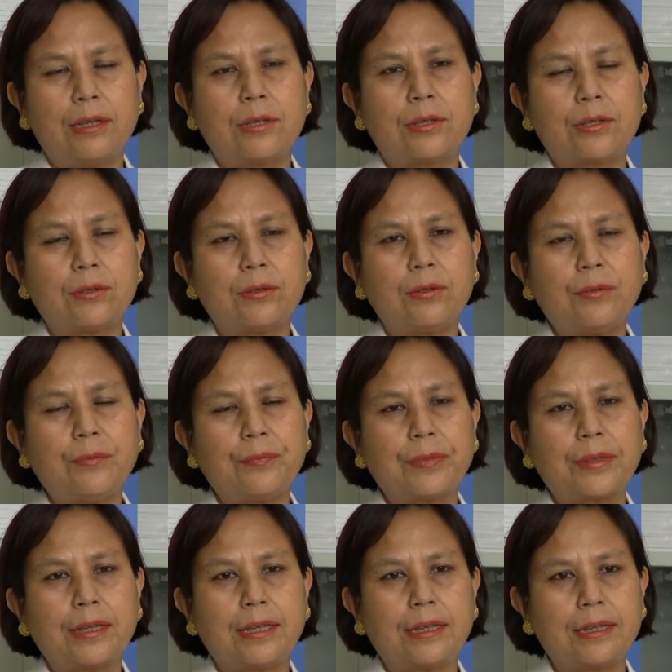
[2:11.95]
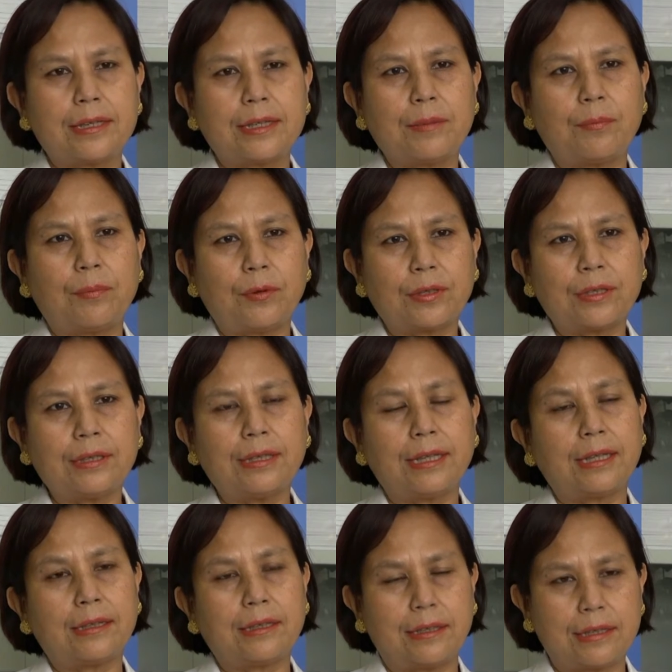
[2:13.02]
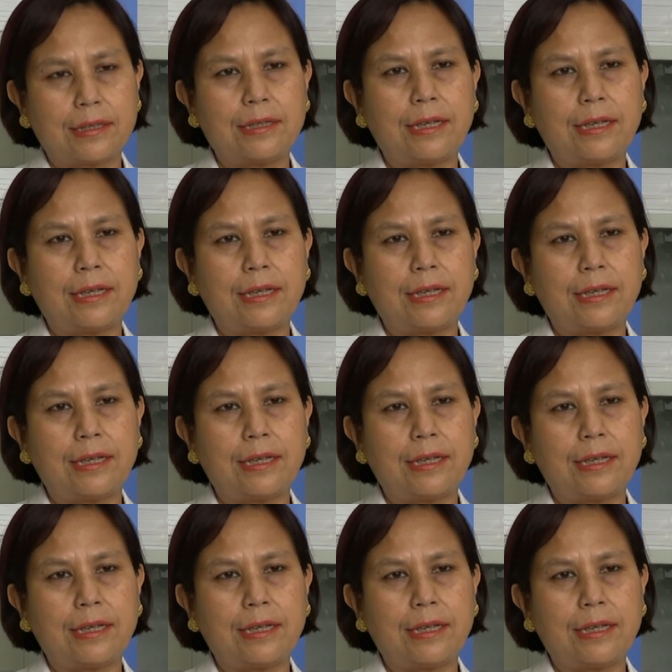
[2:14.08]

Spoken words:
So it is important that this